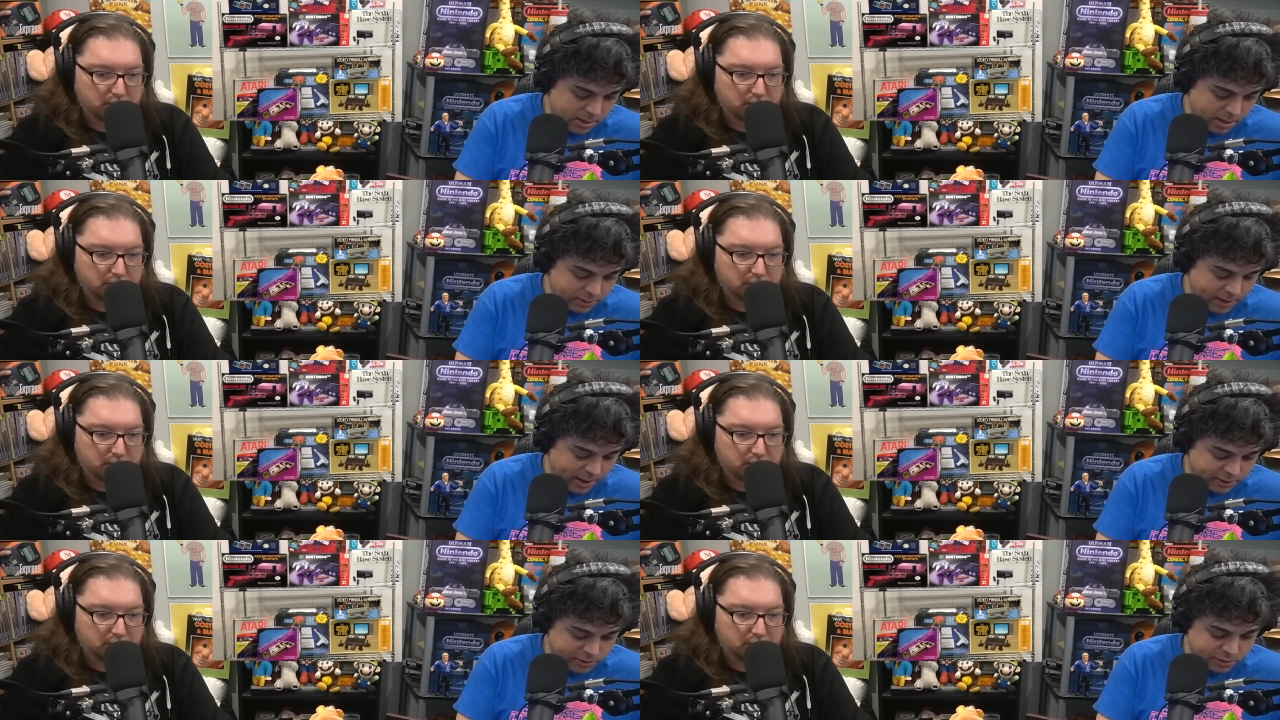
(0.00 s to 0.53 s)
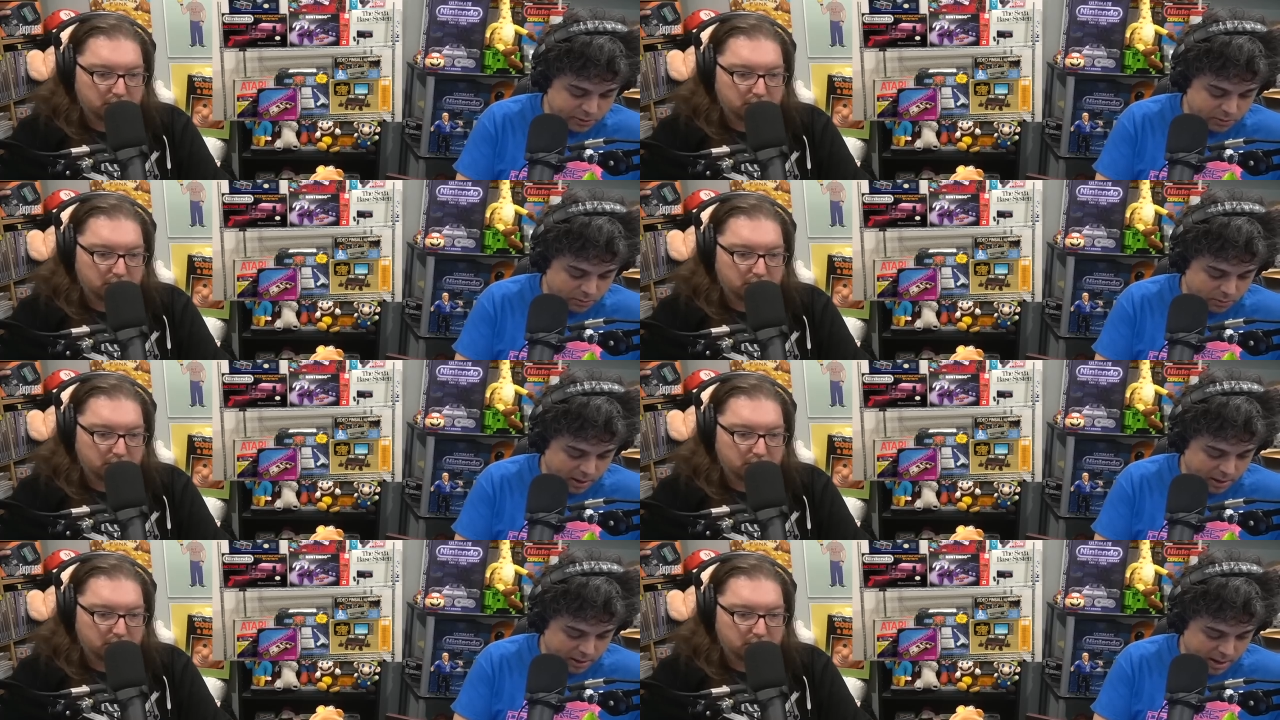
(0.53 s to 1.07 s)
Speaker 1: I'll text it to you
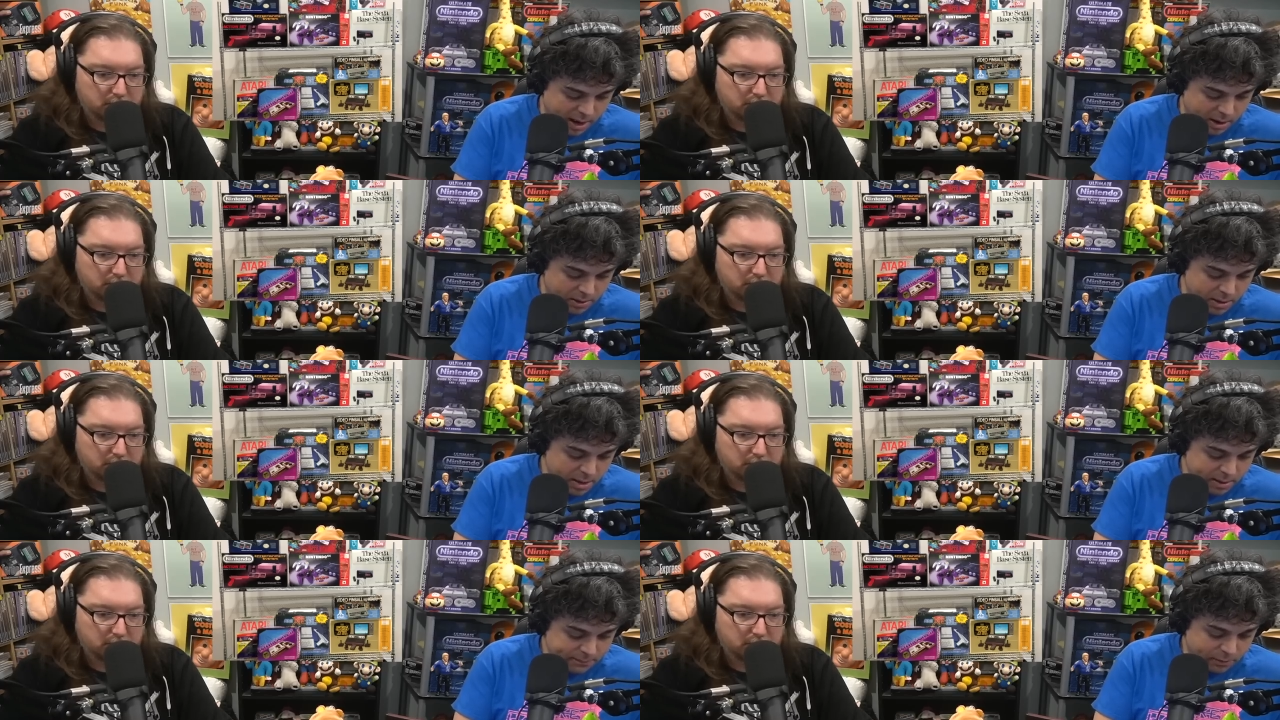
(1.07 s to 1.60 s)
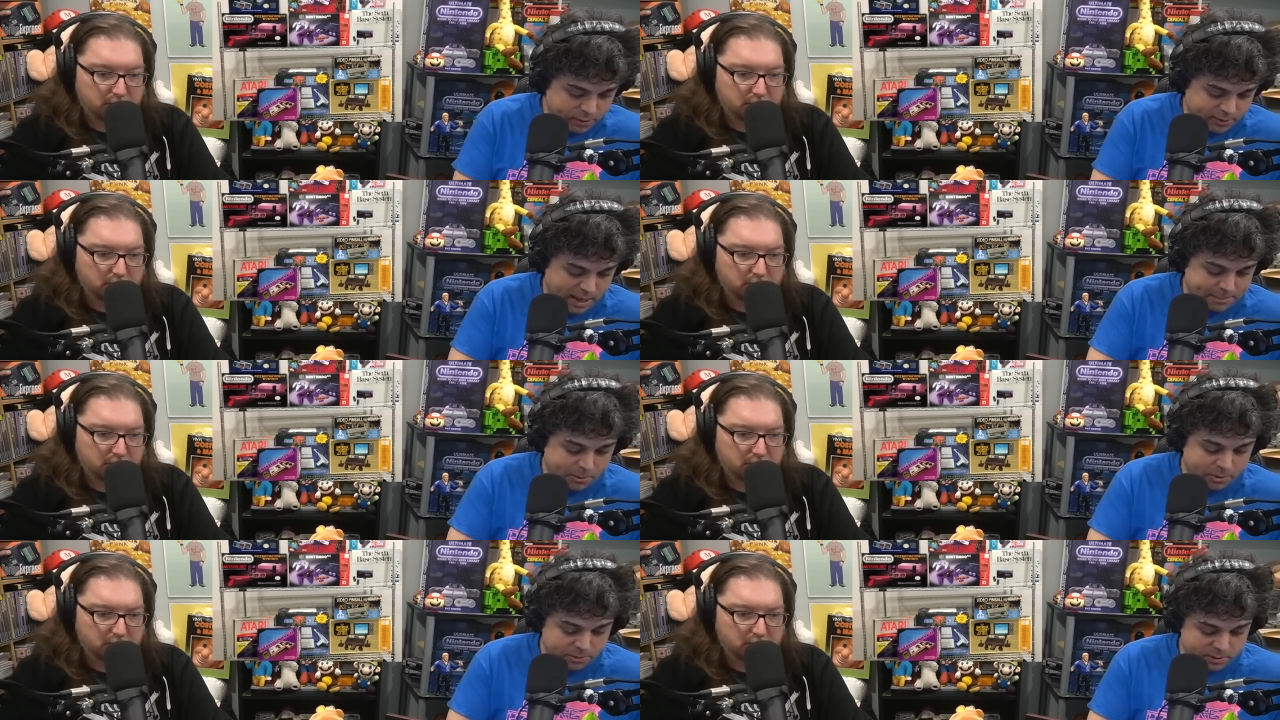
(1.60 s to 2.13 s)
right now. For
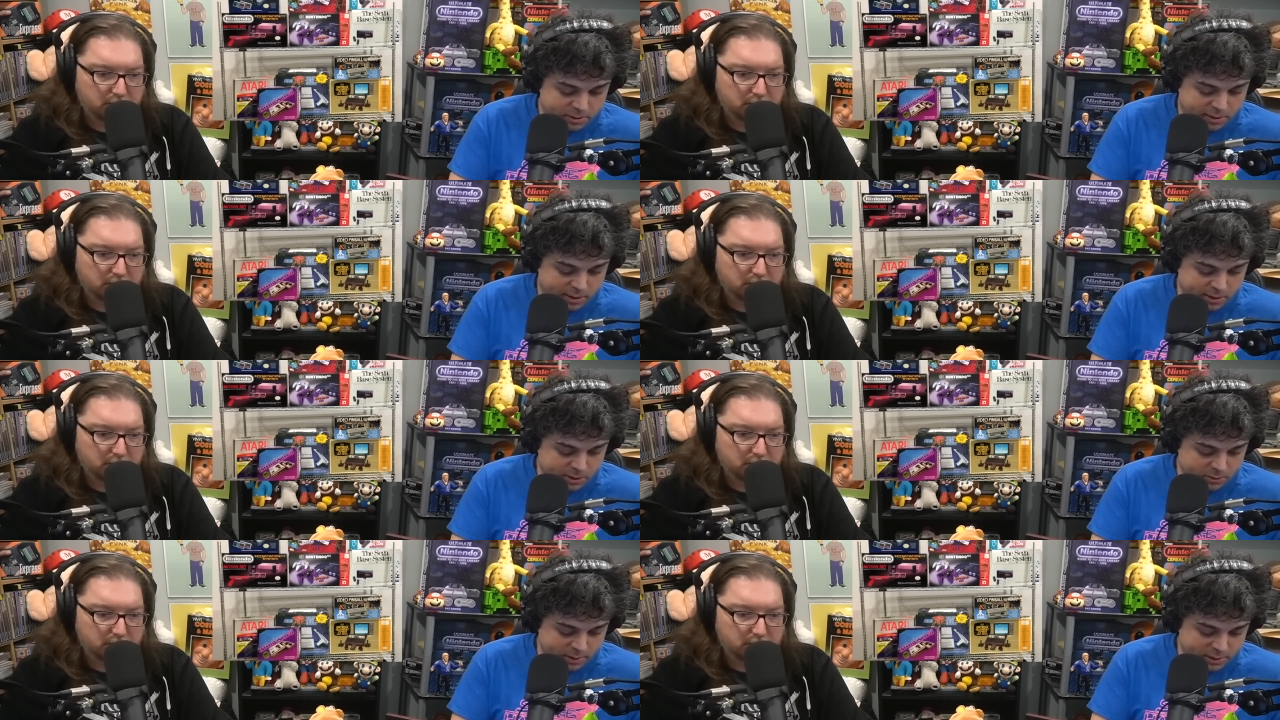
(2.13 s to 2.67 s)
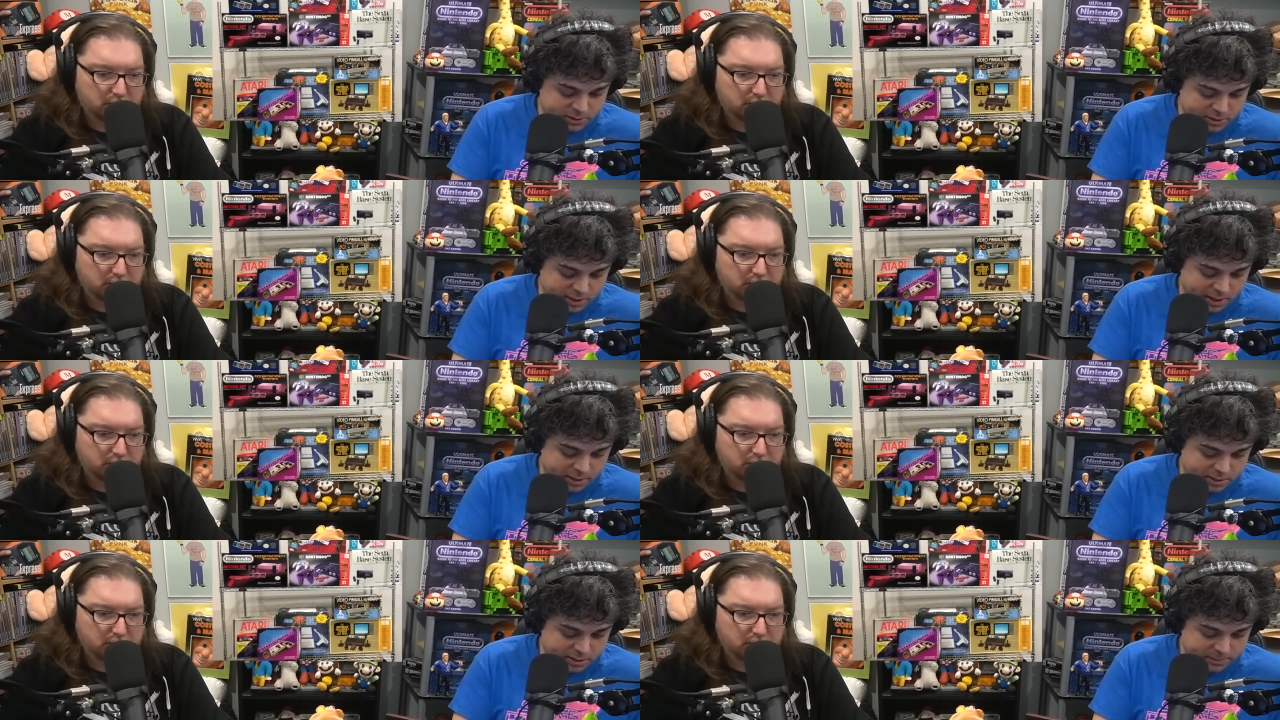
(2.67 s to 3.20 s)
example, the Killer
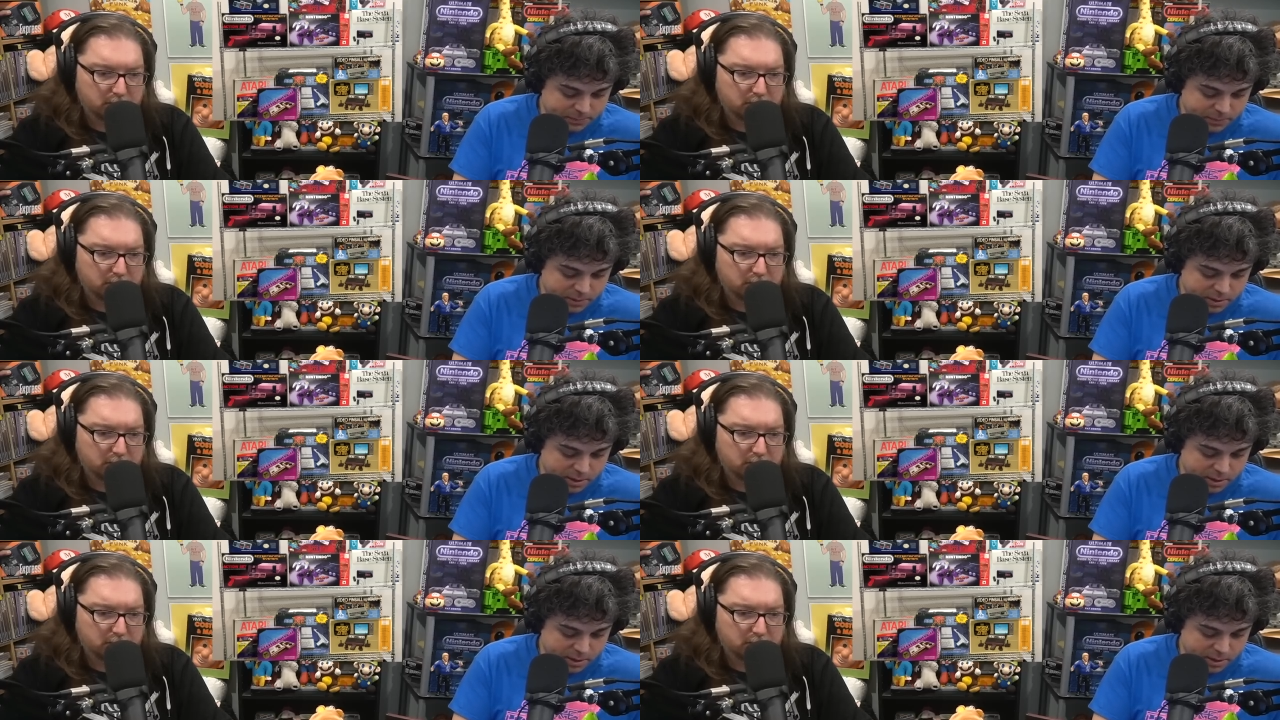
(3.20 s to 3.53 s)
Instinct